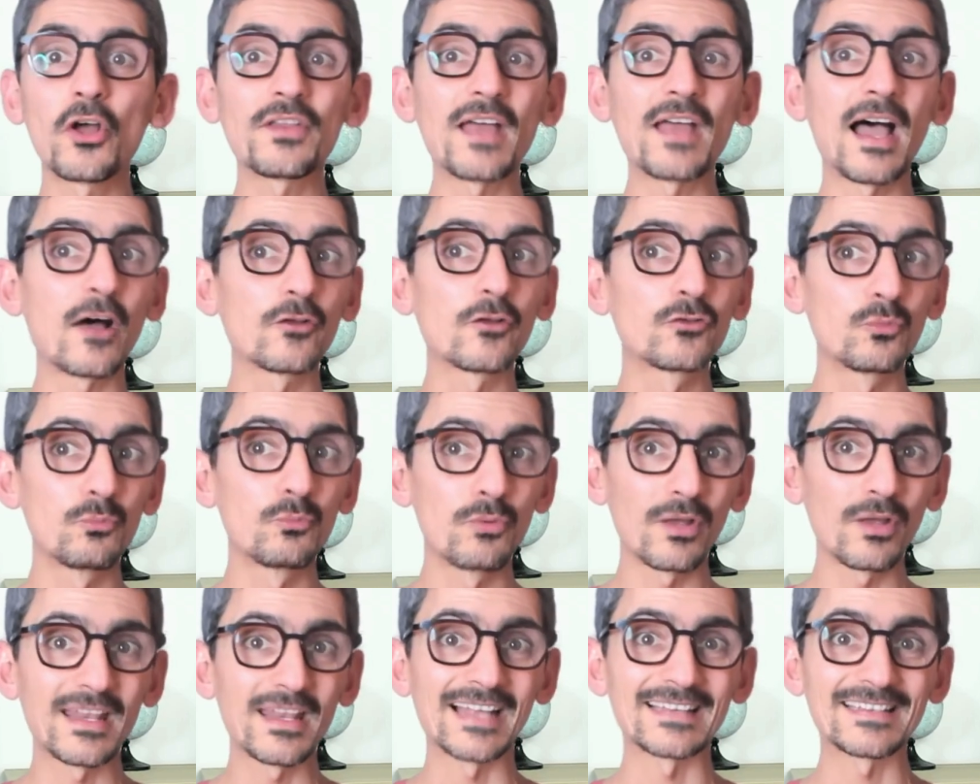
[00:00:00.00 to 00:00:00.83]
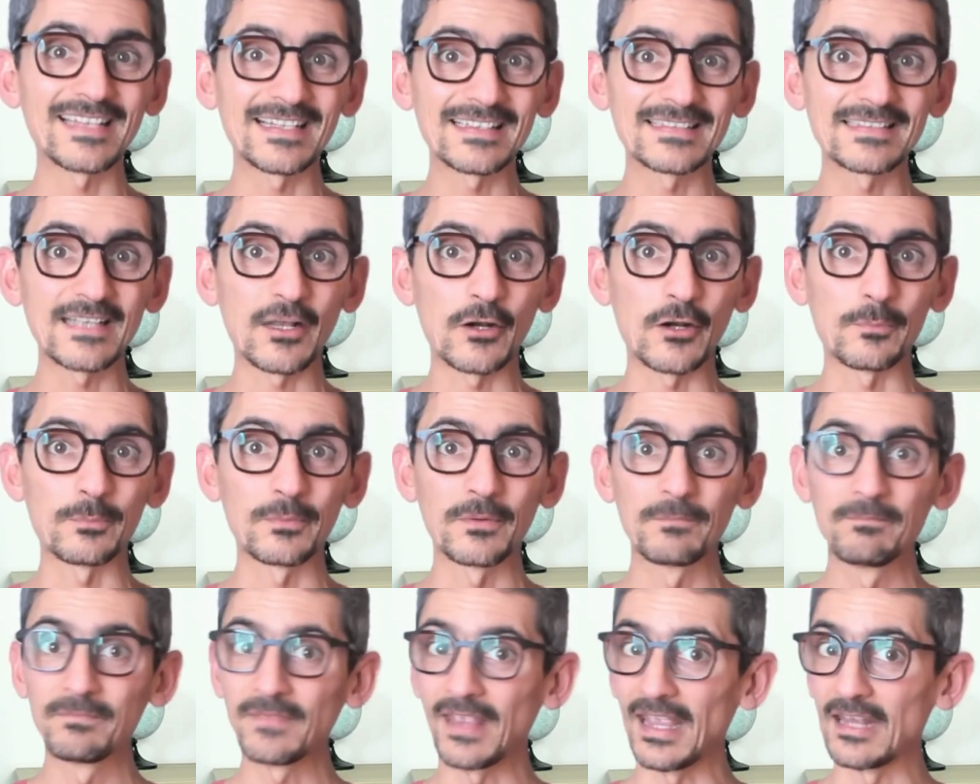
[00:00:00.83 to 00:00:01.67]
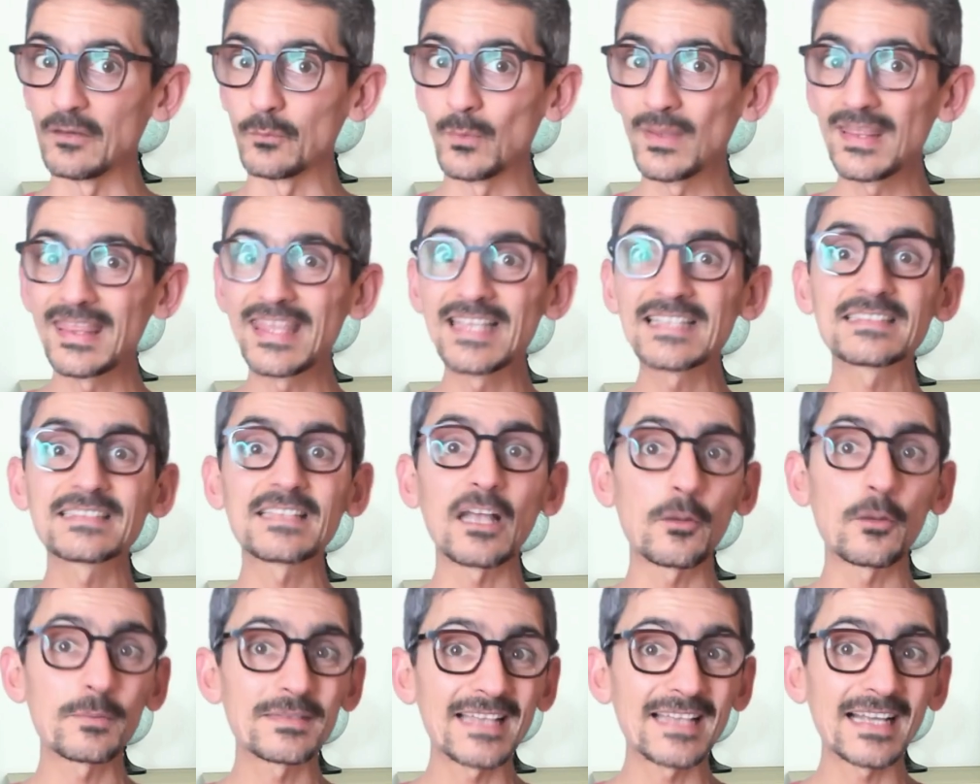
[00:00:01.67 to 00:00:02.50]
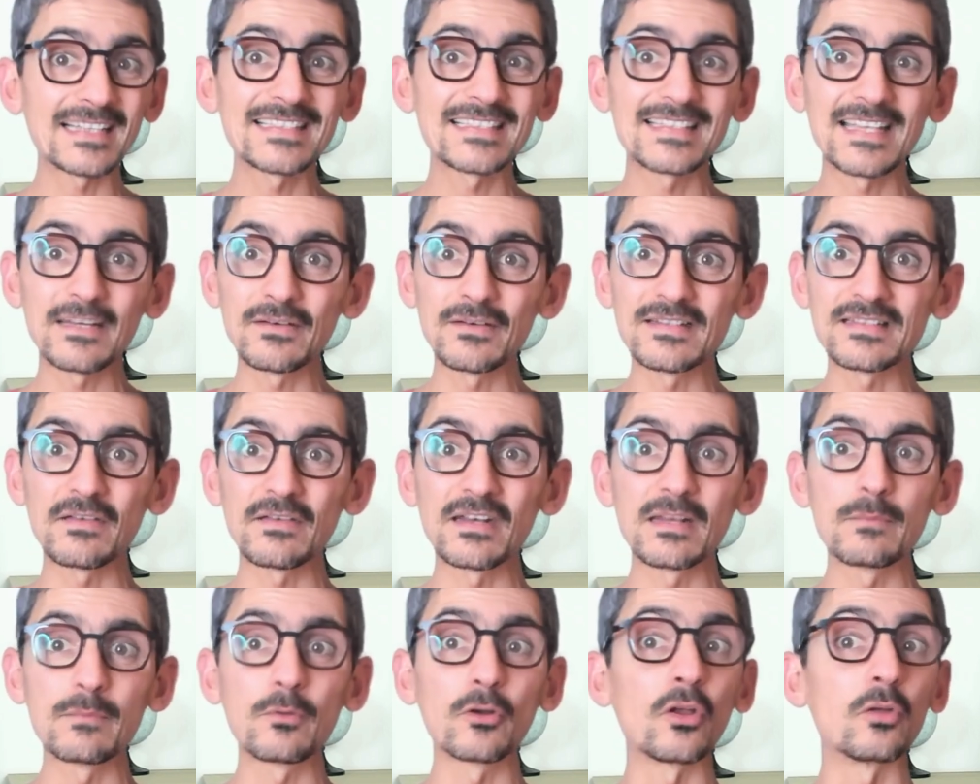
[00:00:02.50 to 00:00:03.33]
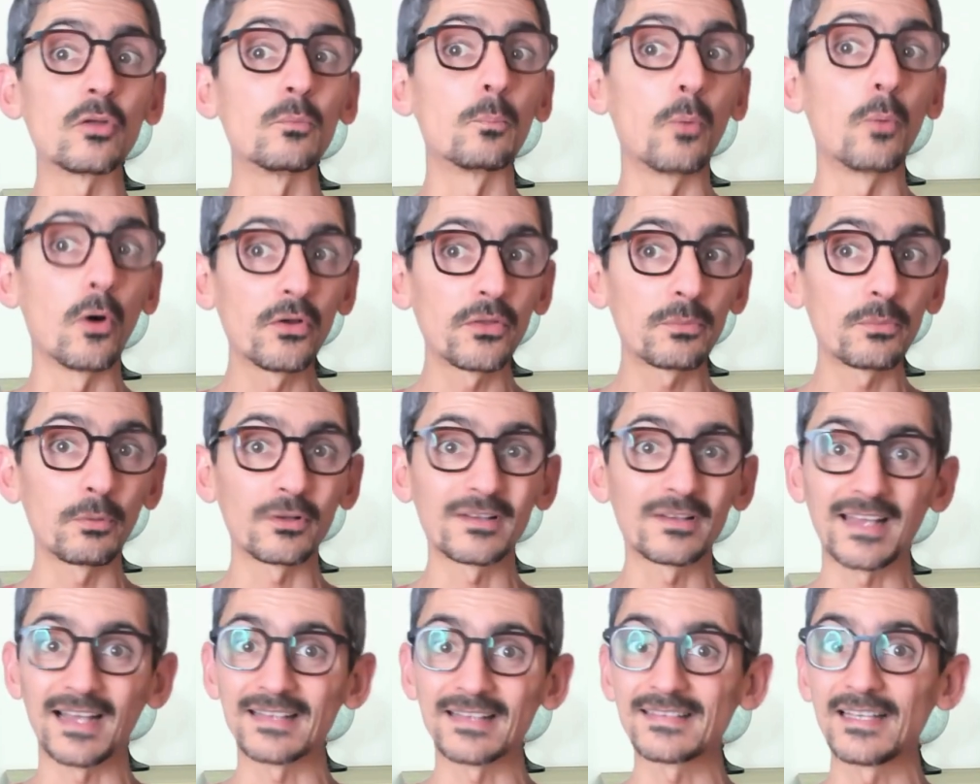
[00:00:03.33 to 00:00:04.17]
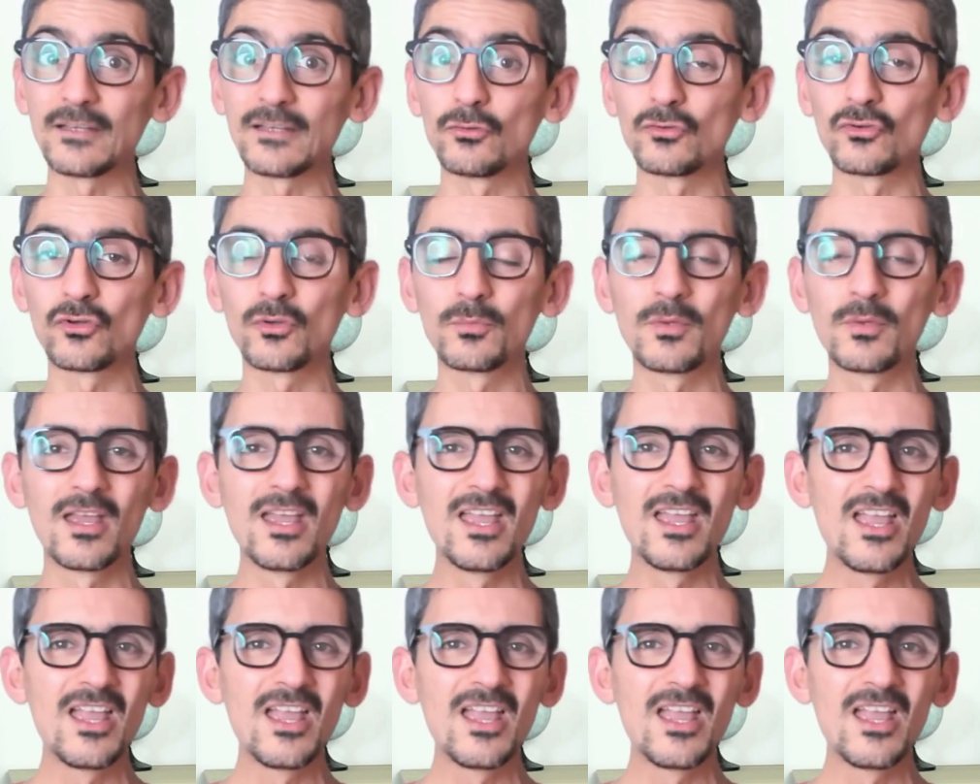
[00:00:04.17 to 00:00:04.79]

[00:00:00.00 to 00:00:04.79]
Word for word: learn how to build their tech startup. And with this Startup Snack series available on both podcast and YouTube,